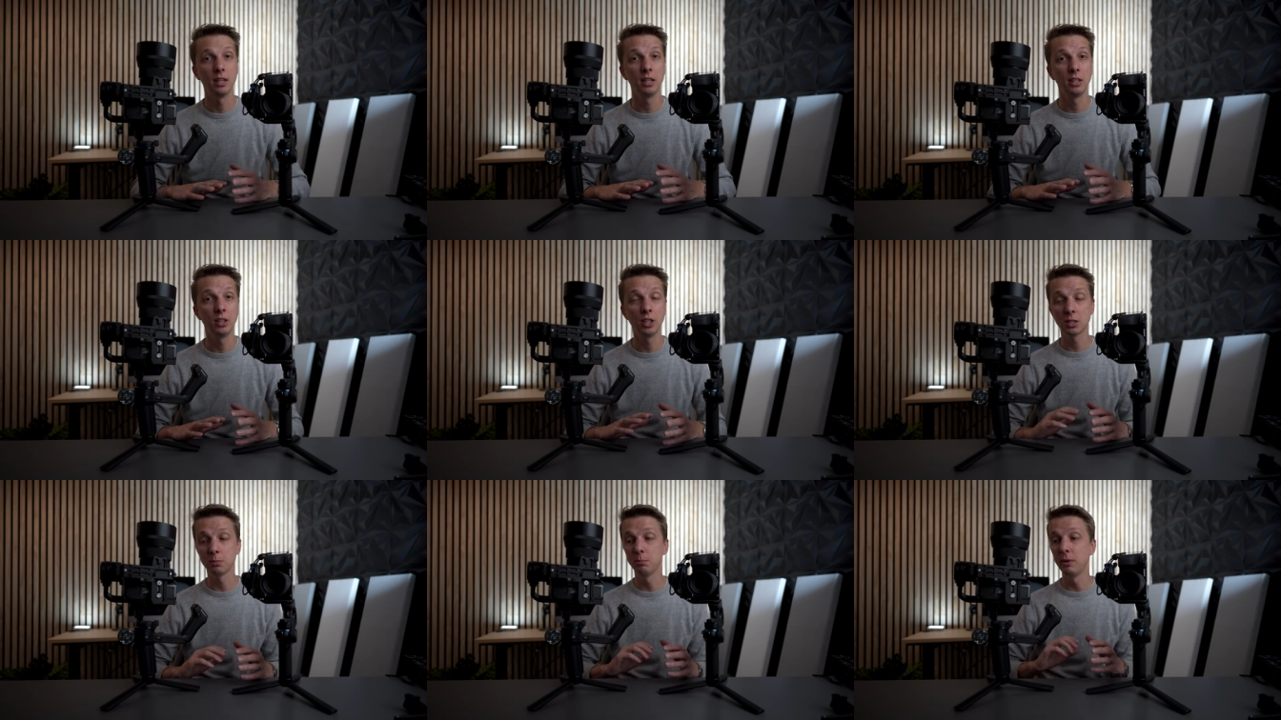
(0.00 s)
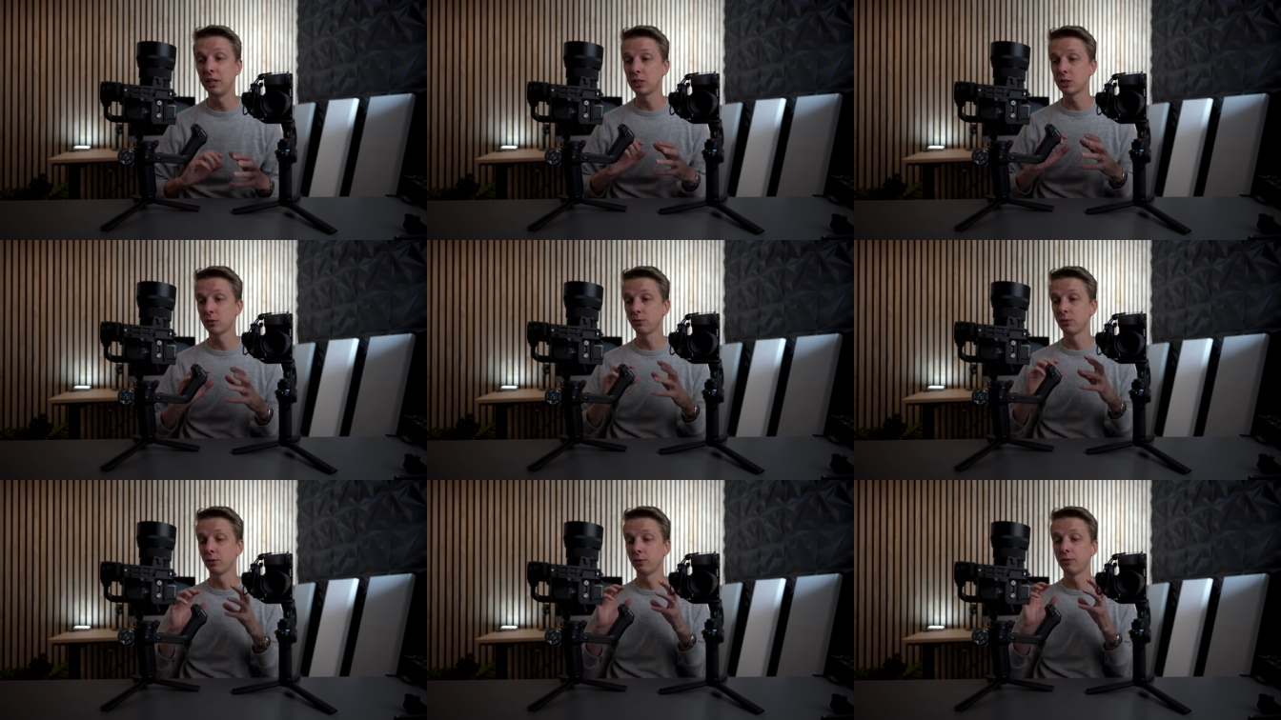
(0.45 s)
And it just
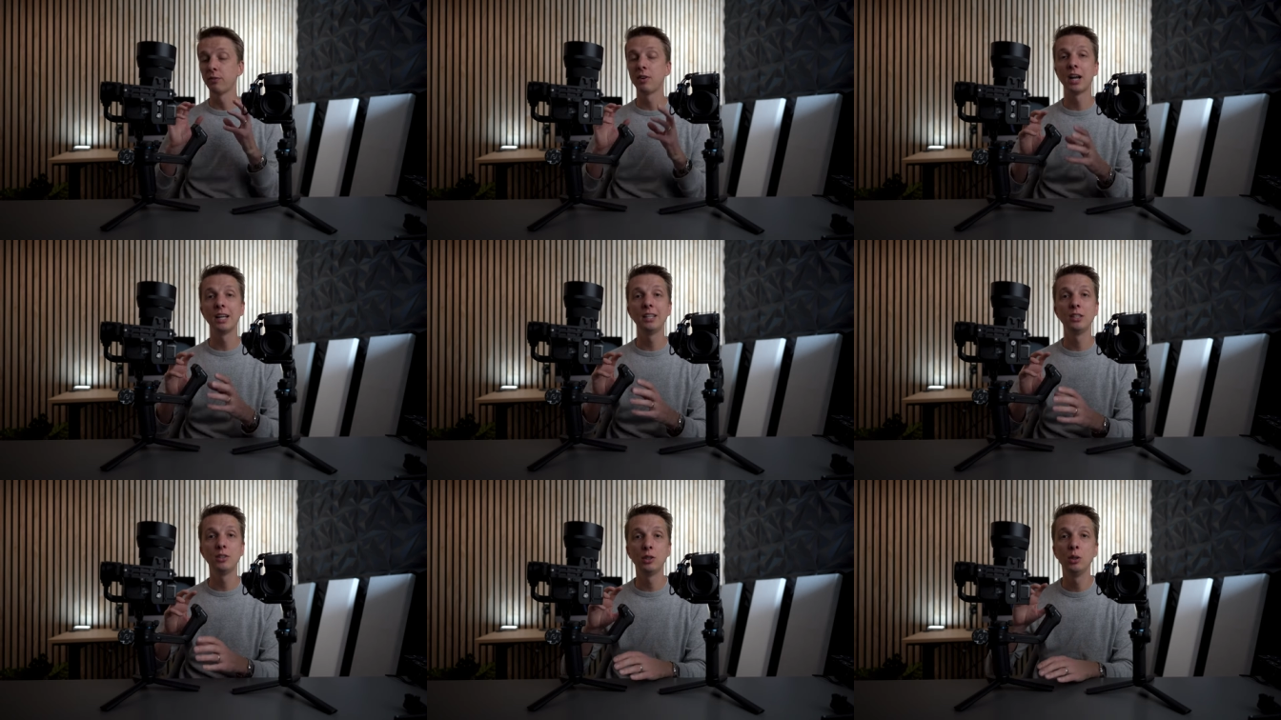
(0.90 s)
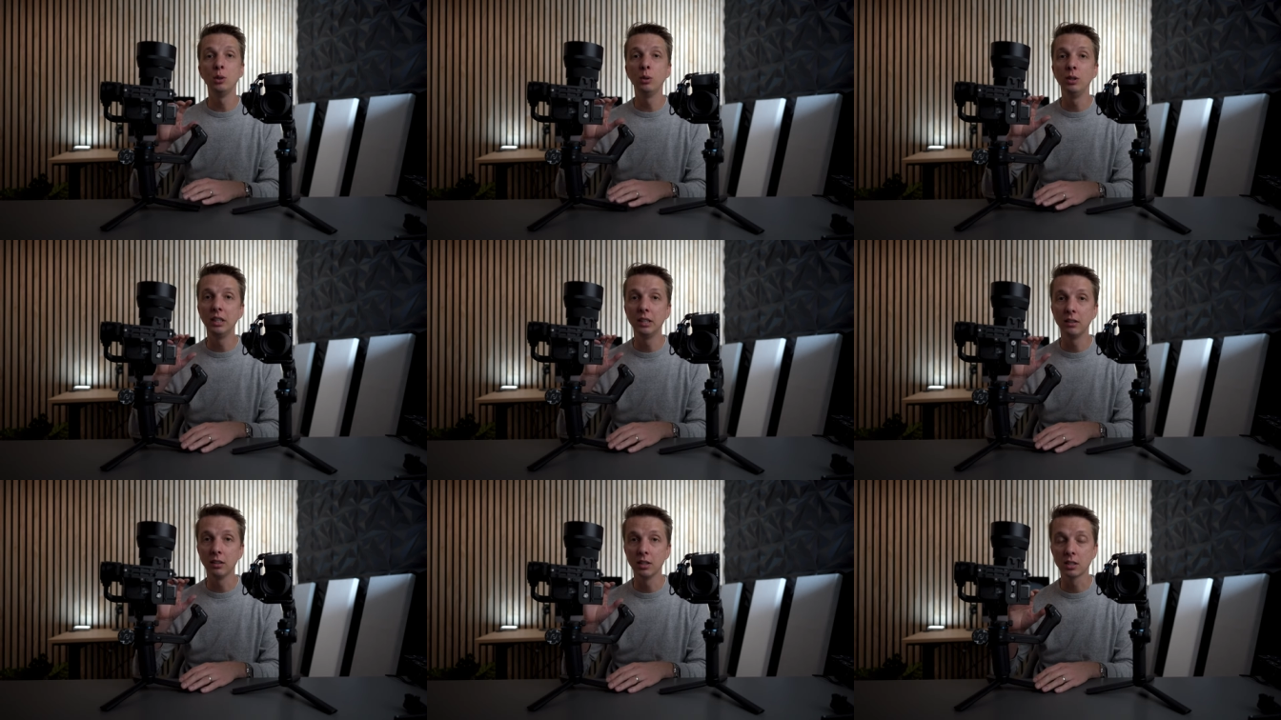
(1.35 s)
makes for
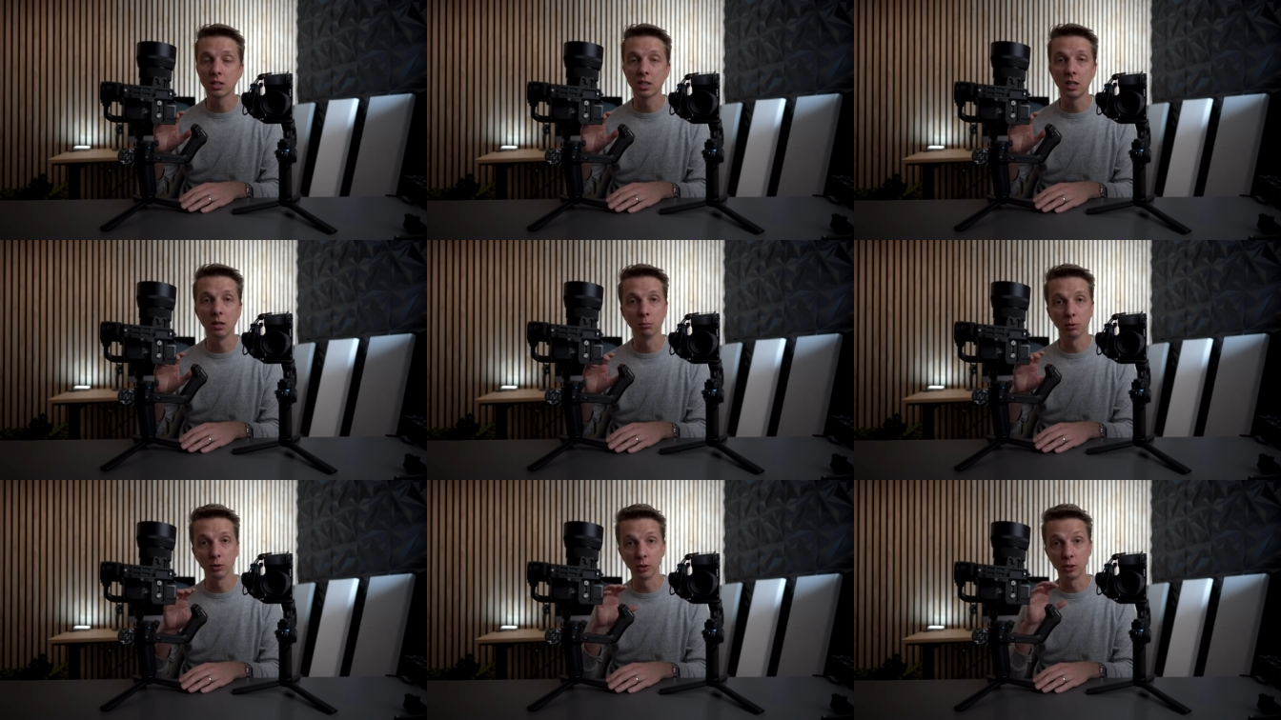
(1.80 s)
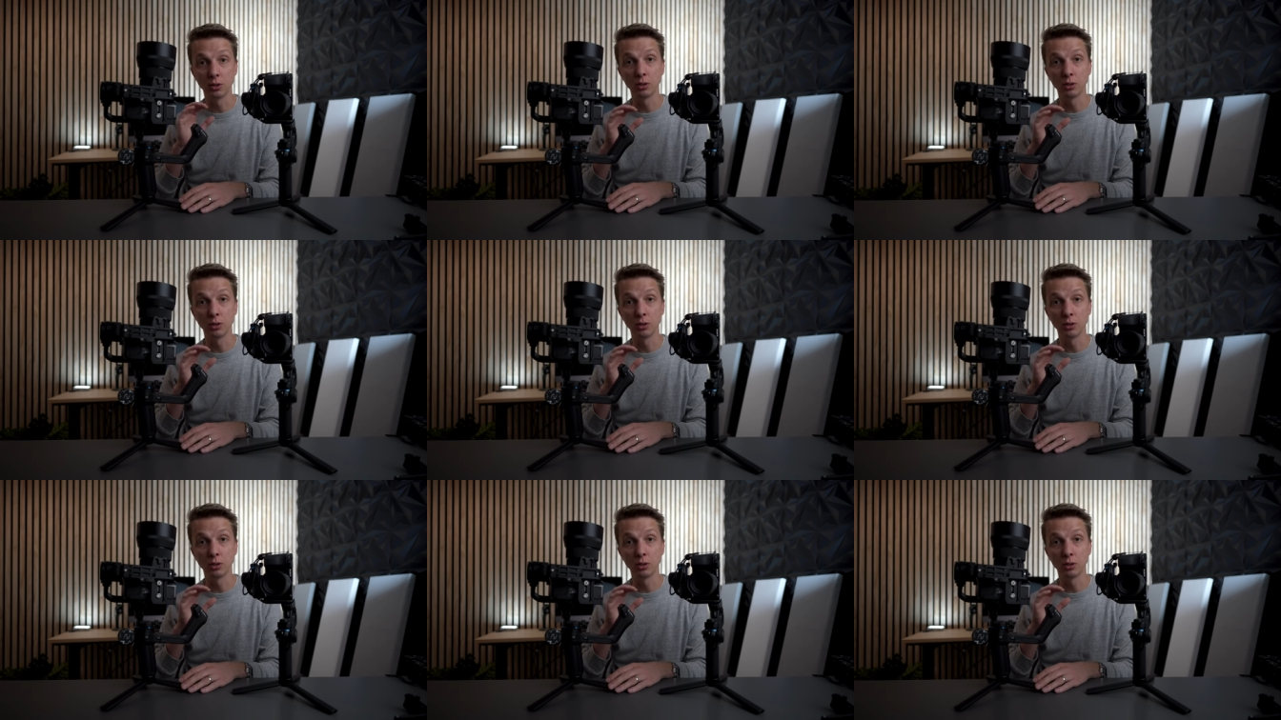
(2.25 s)
fine-tuning this gimbal to